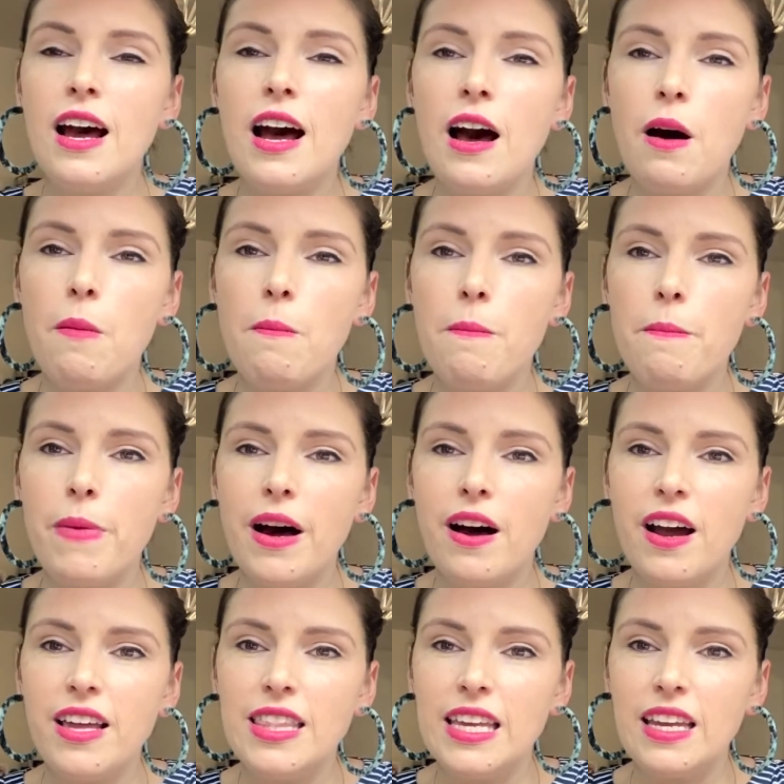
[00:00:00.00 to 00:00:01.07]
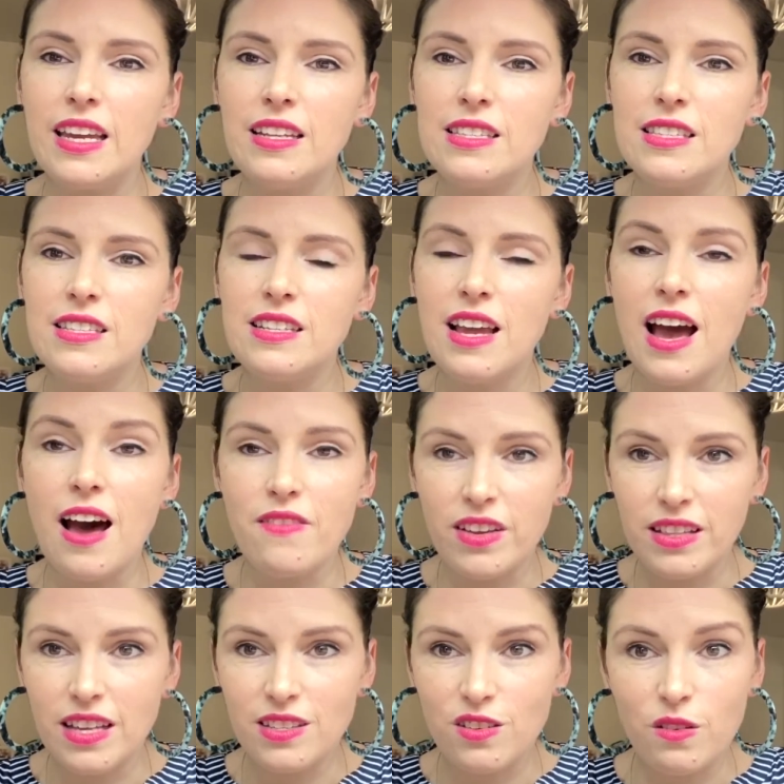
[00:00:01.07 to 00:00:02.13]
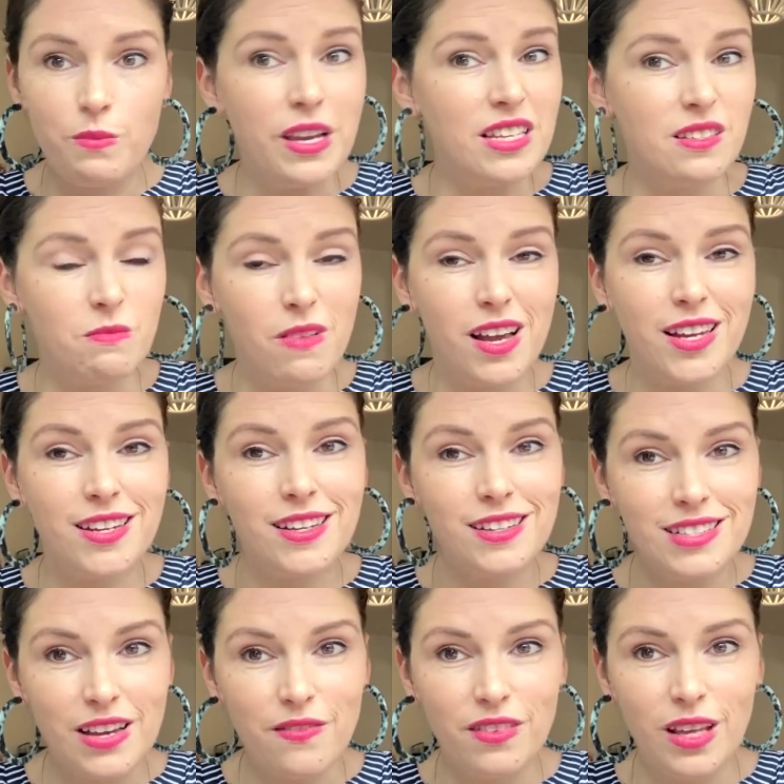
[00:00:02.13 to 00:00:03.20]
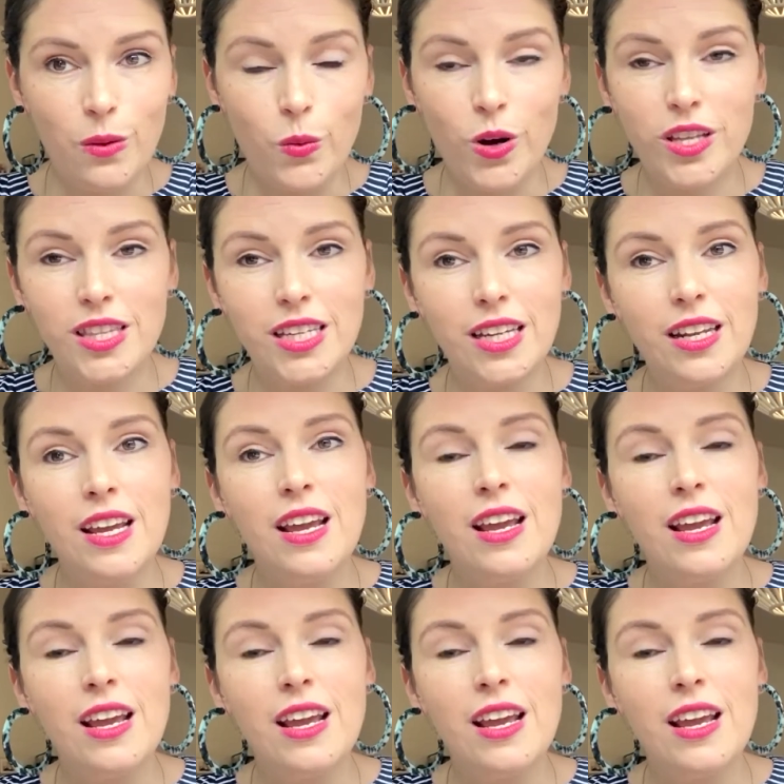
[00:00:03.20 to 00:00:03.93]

Um, but I think it's having that sort of peace of mind, definitely worth it.